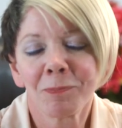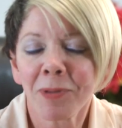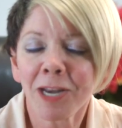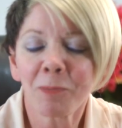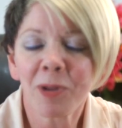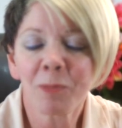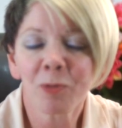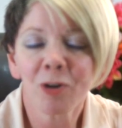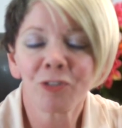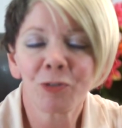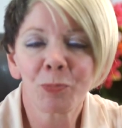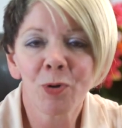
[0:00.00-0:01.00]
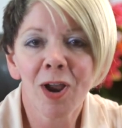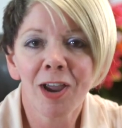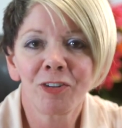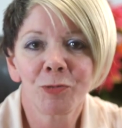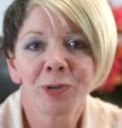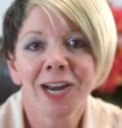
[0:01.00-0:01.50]
many people are
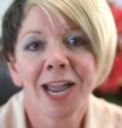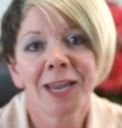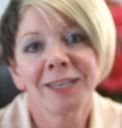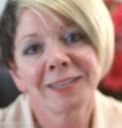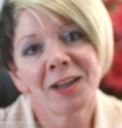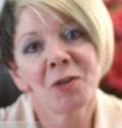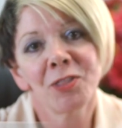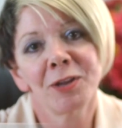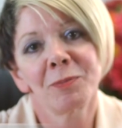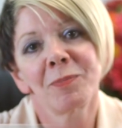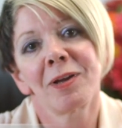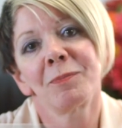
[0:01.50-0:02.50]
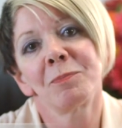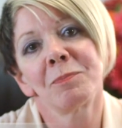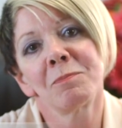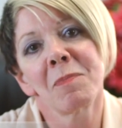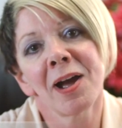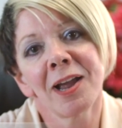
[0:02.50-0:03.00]
surprised when I tell them
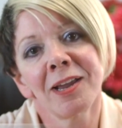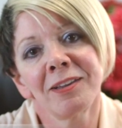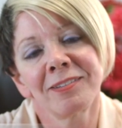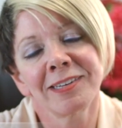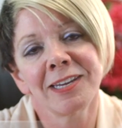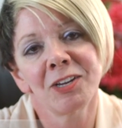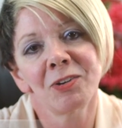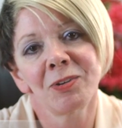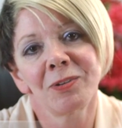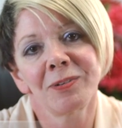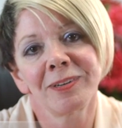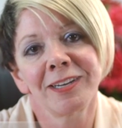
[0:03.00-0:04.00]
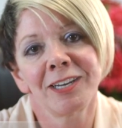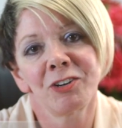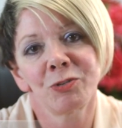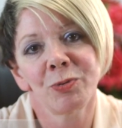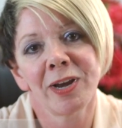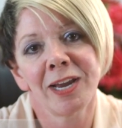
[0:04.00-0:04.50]
my skill in
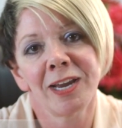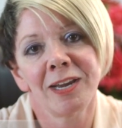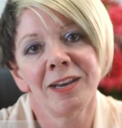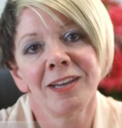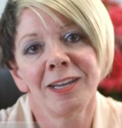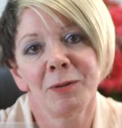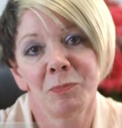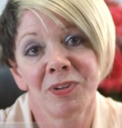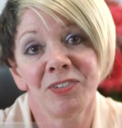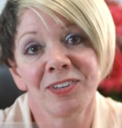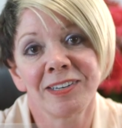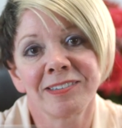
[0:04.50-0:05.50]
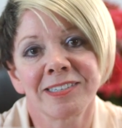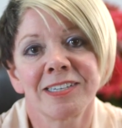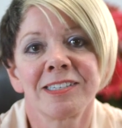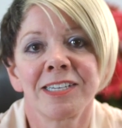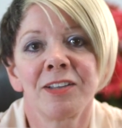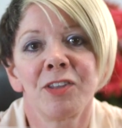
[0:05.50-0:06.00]
trade and business
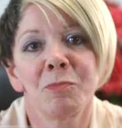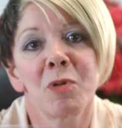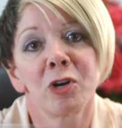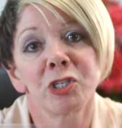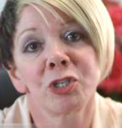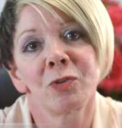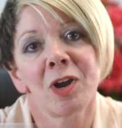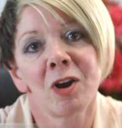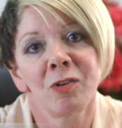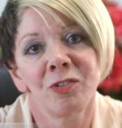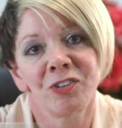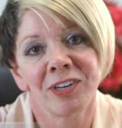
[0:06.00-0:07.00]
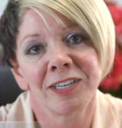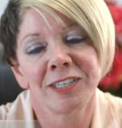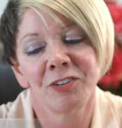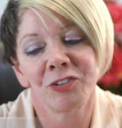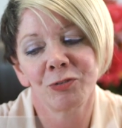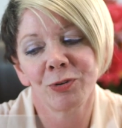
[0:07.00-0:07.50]
is in the martial arts
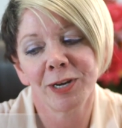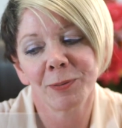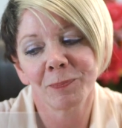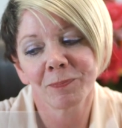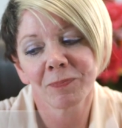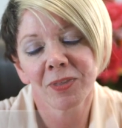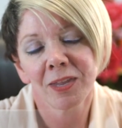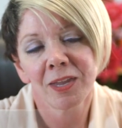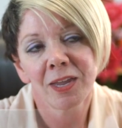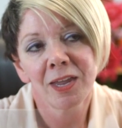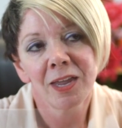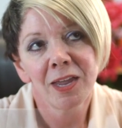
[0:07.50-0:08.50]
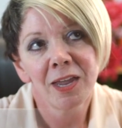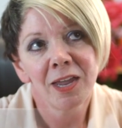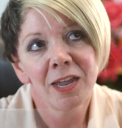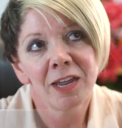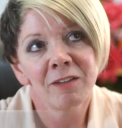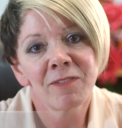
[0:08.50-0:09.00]
industry.
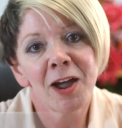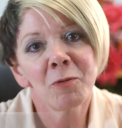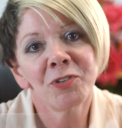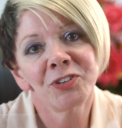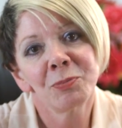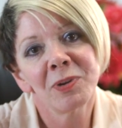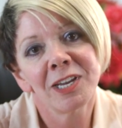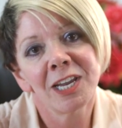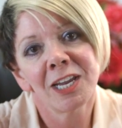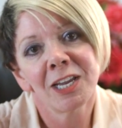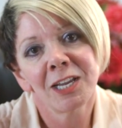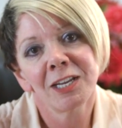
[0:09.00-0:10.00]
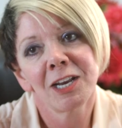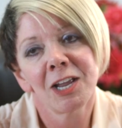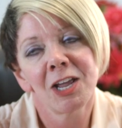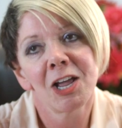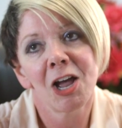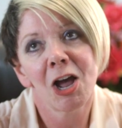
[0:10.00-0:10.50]
If I was to begin
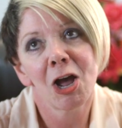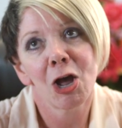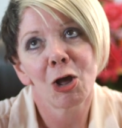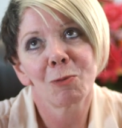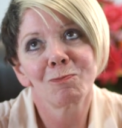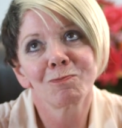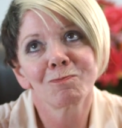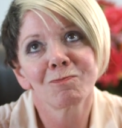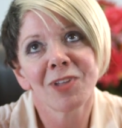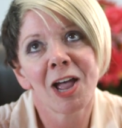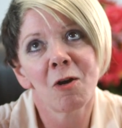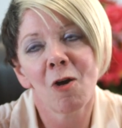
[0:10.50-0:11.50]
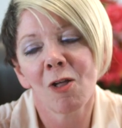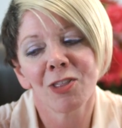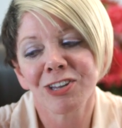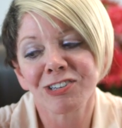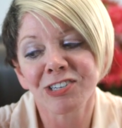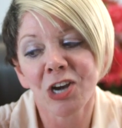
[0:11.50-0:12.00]
how all
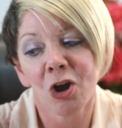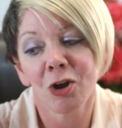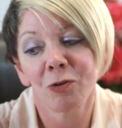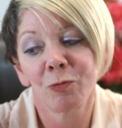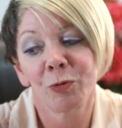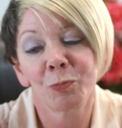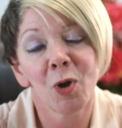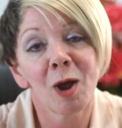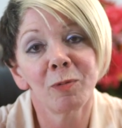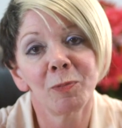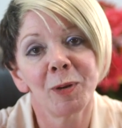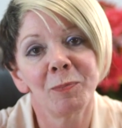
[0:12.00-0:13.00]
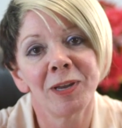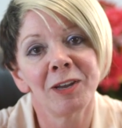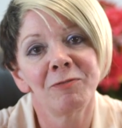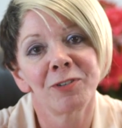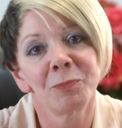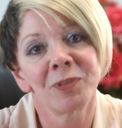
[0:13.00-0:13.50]
this started, it would probably
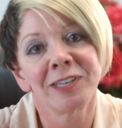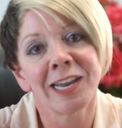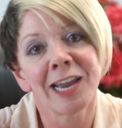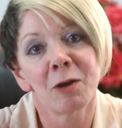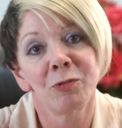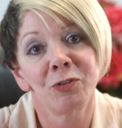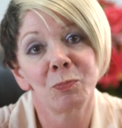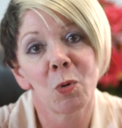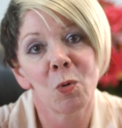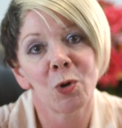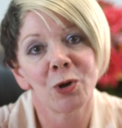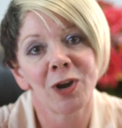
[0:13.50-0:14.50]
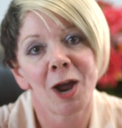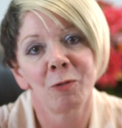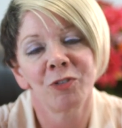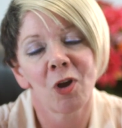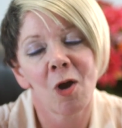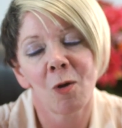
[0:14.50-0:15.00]
be from the day I was born. I
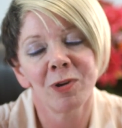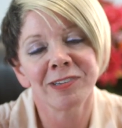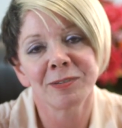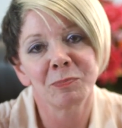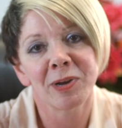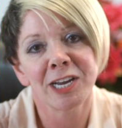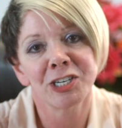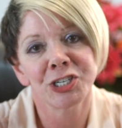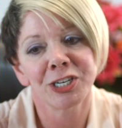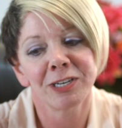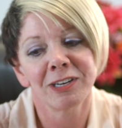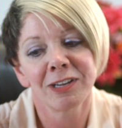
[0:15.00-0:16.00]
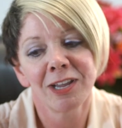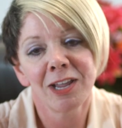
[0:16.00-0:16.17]
was always impatient.